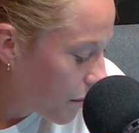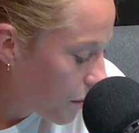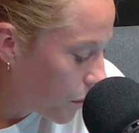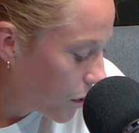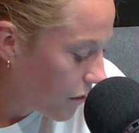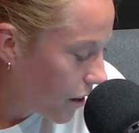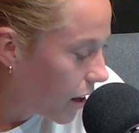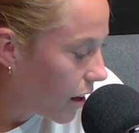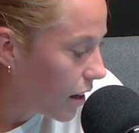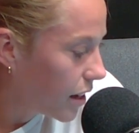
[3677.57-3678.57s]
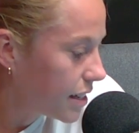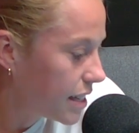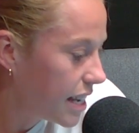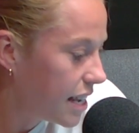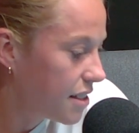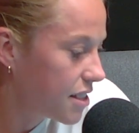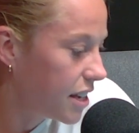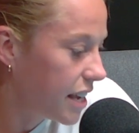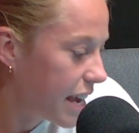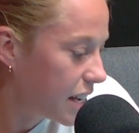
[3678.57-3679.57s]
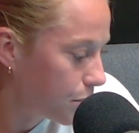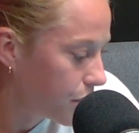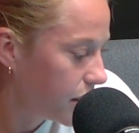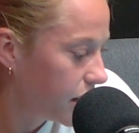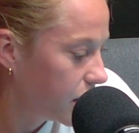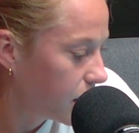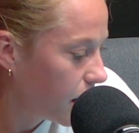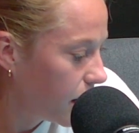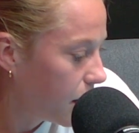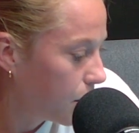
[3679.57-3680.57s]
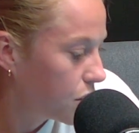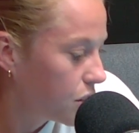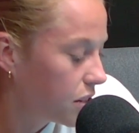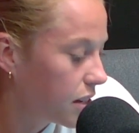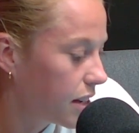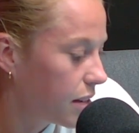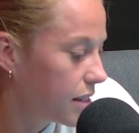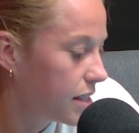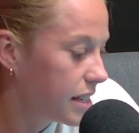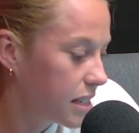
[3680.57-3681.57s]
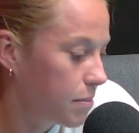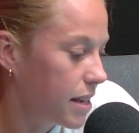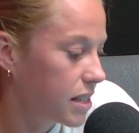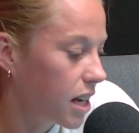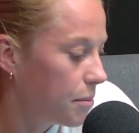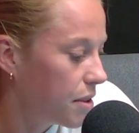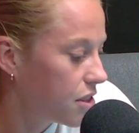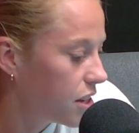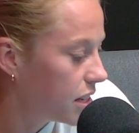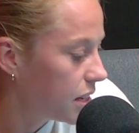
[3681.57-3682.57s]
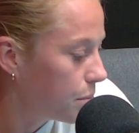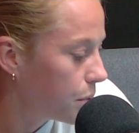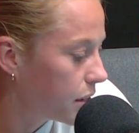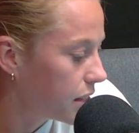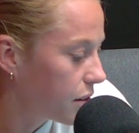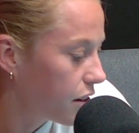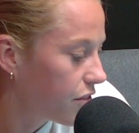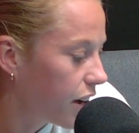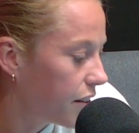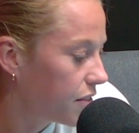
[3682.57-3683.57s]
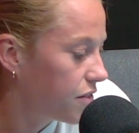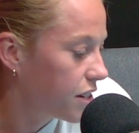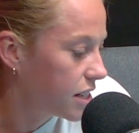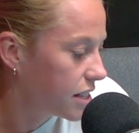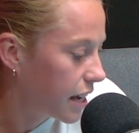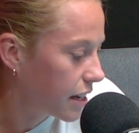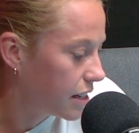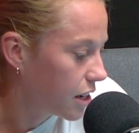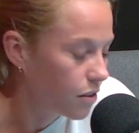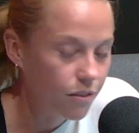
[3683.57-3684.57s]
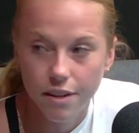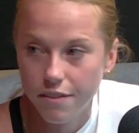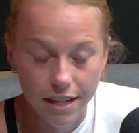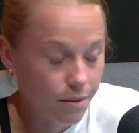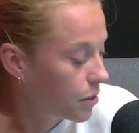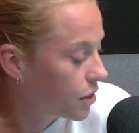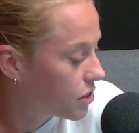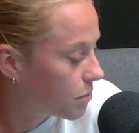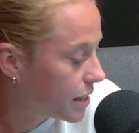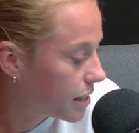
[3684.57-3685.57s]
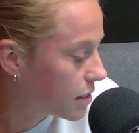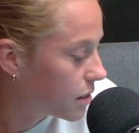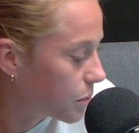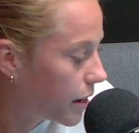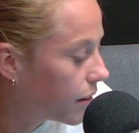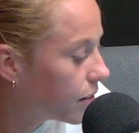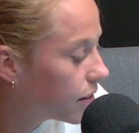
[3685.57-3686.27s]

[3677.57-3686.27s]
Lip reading: one of our T38 sprinters, produced a season's best time of 13.05 to finish second over the 100 metres as well.